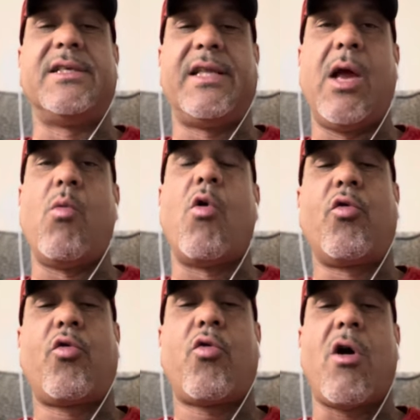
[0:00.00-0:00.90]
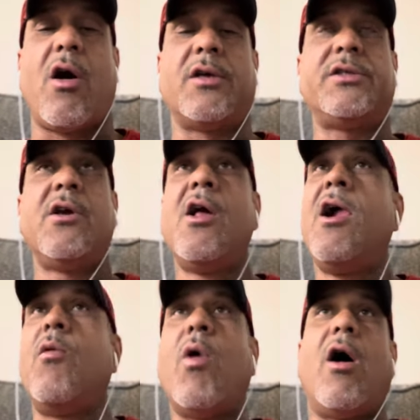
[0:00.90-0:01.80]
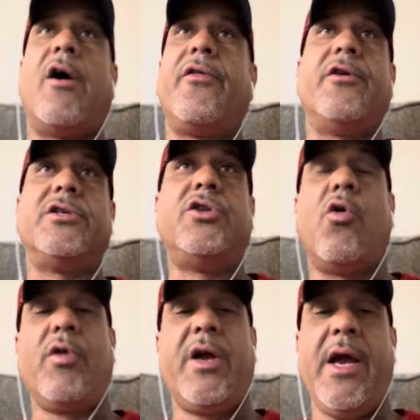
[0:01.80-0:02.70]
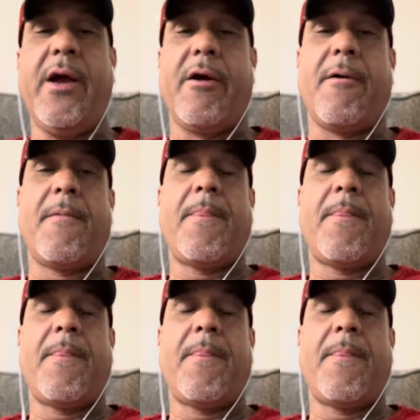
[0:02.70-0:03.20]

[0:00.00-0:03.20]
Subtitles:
that they won't cross, while others don't care.